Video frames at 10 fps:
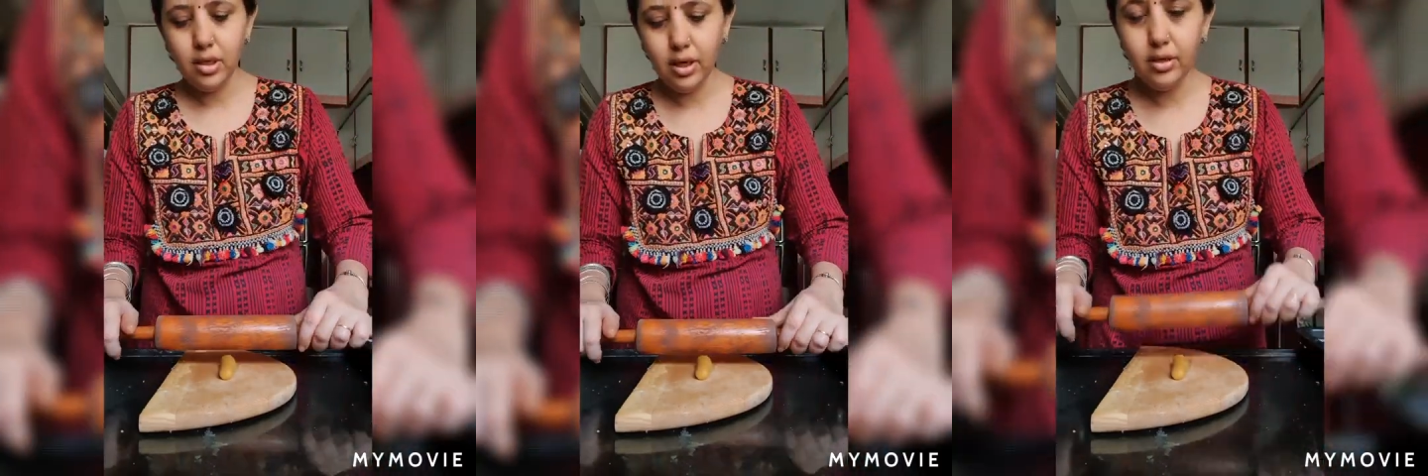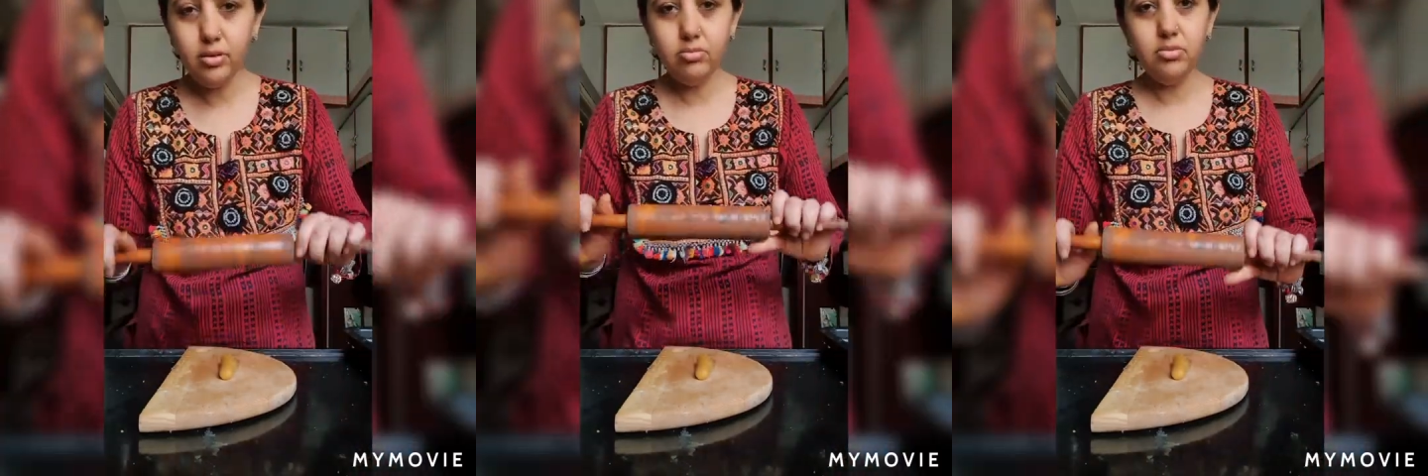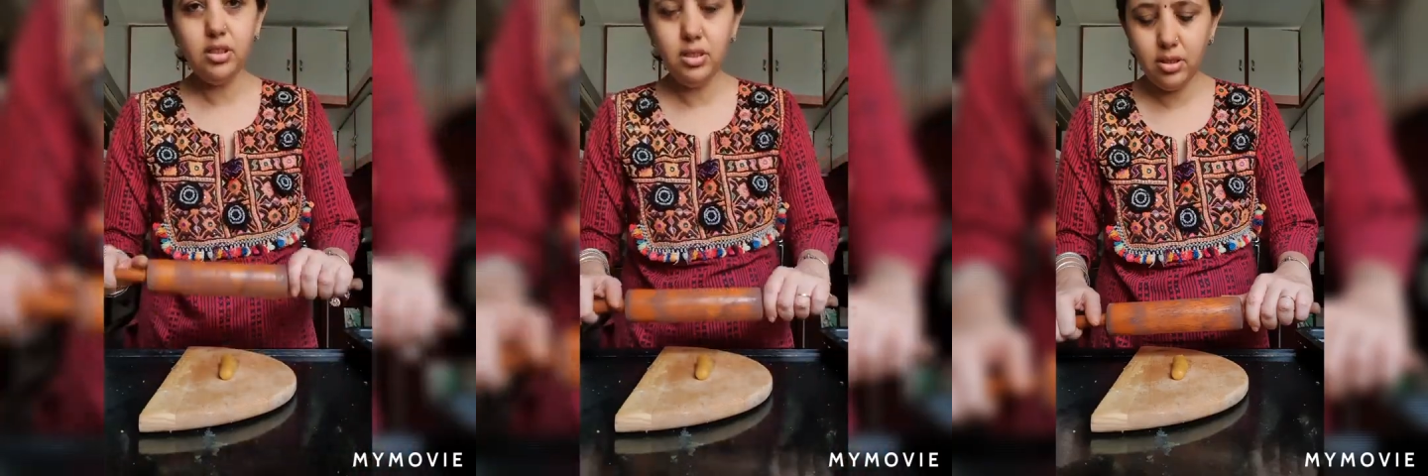
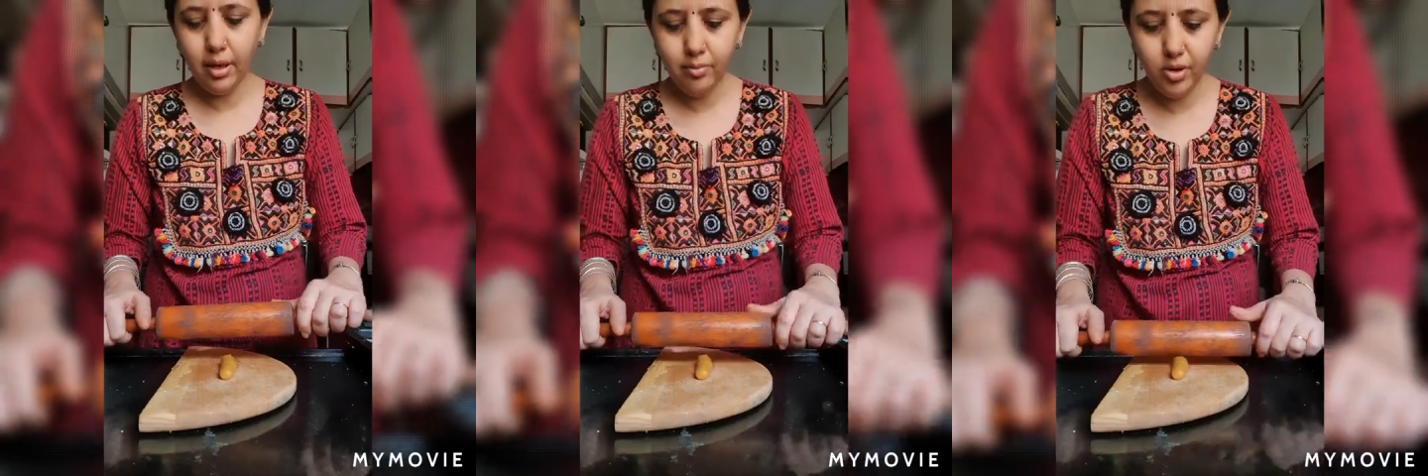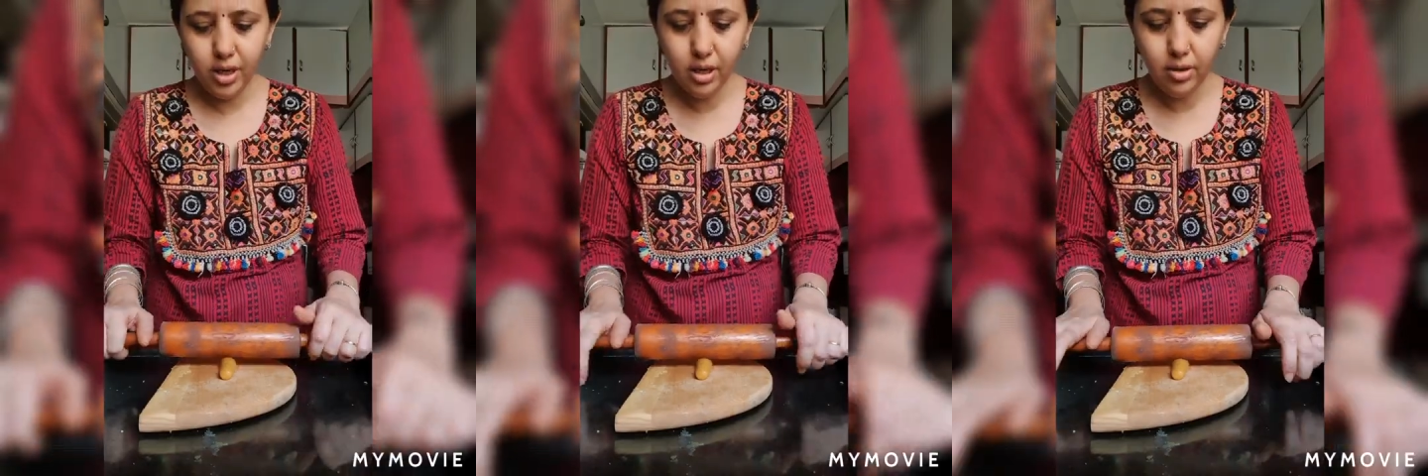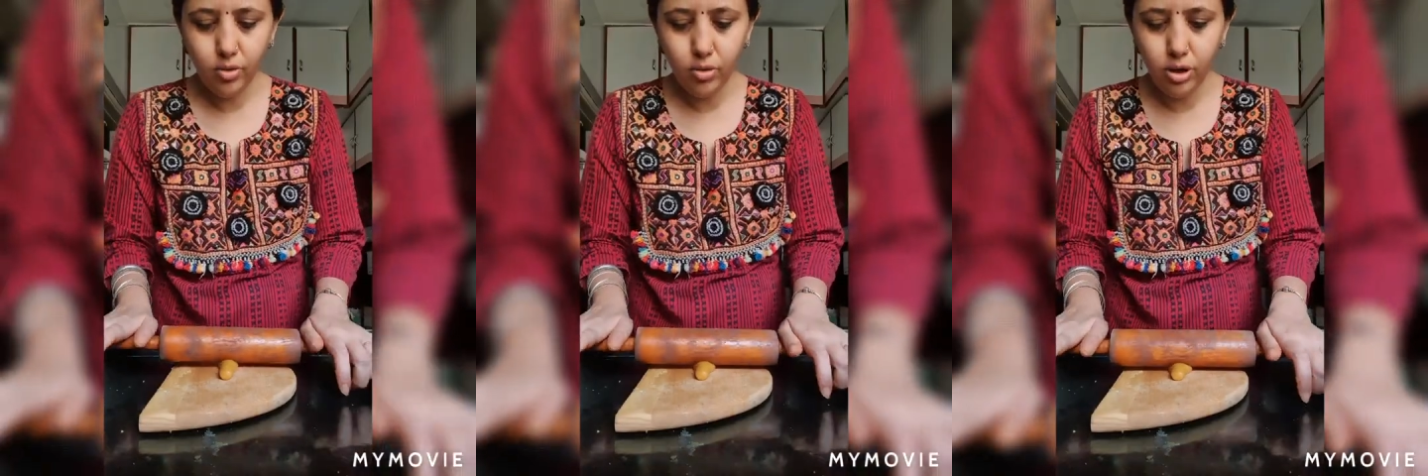And just I'm
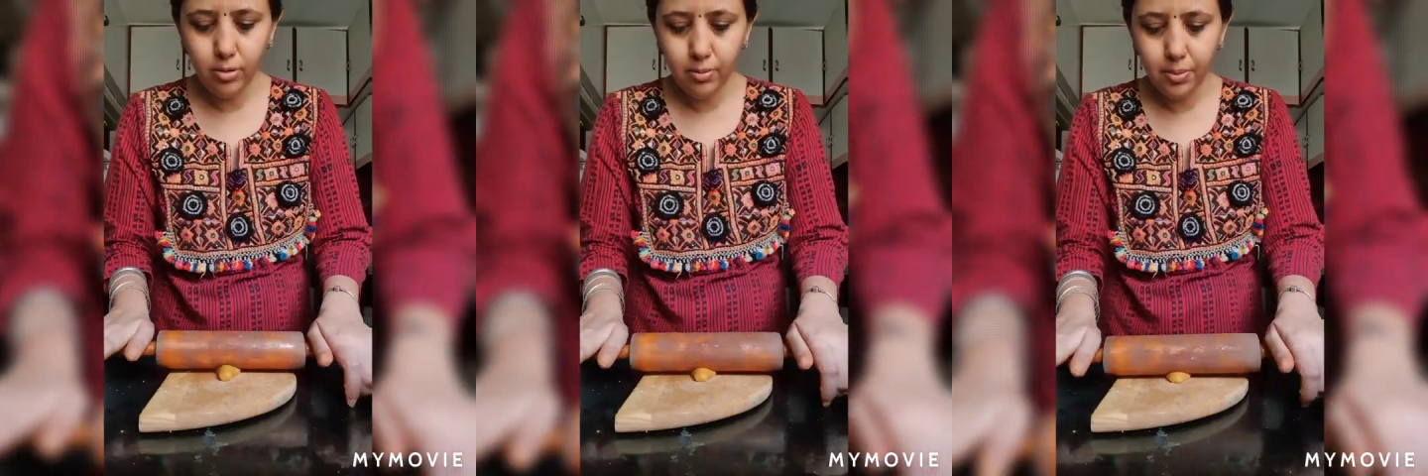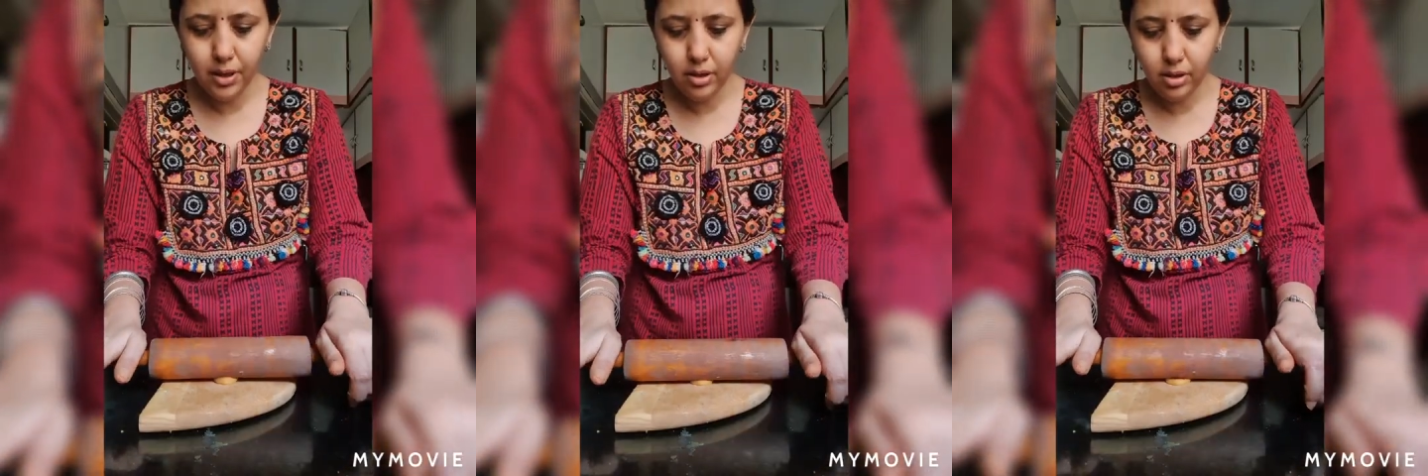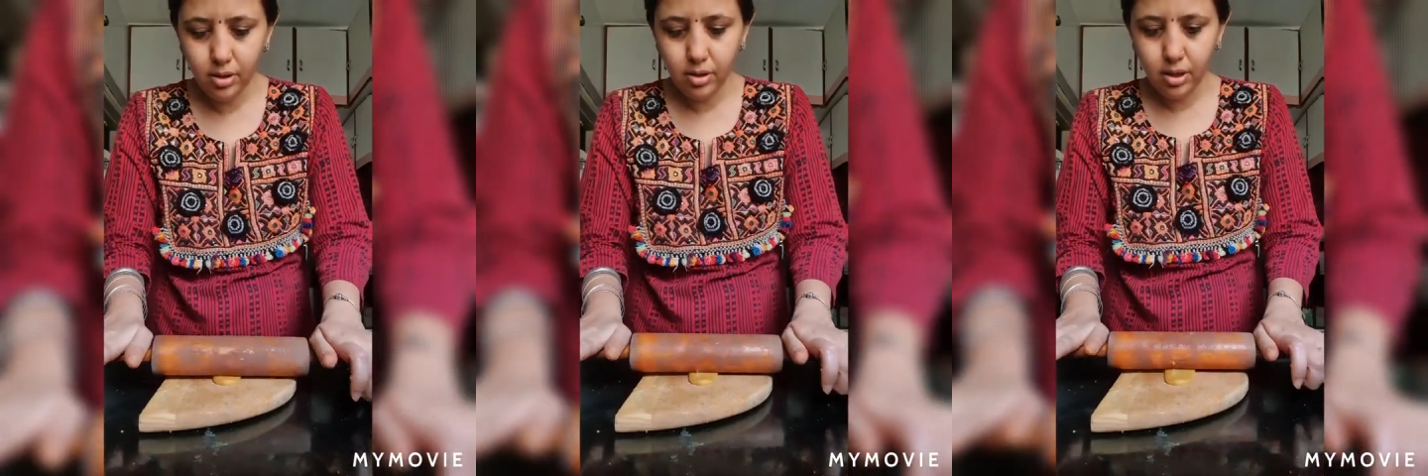taking a roller
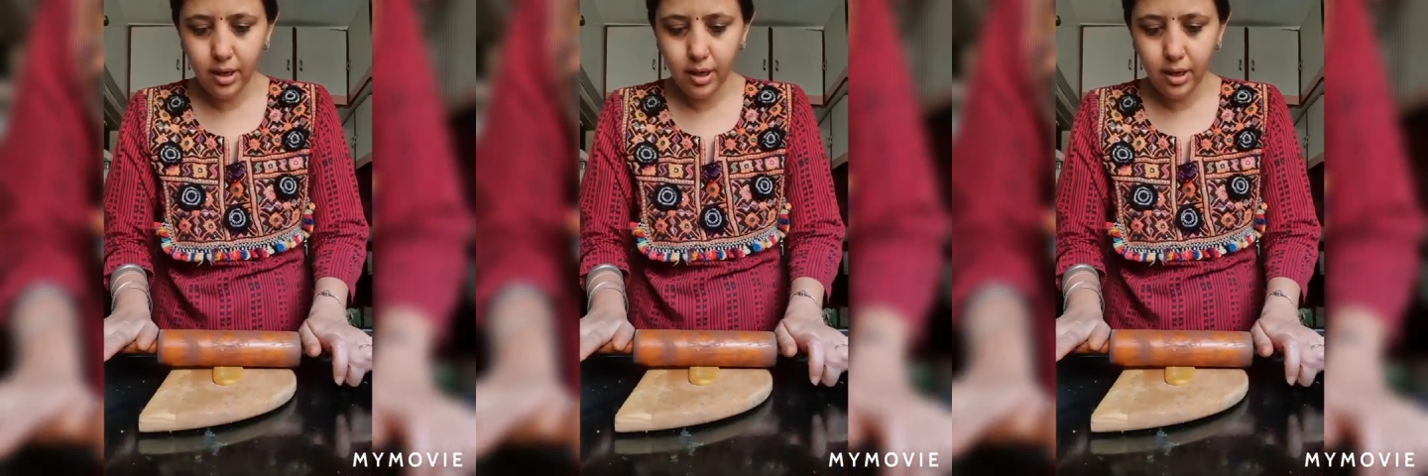pin,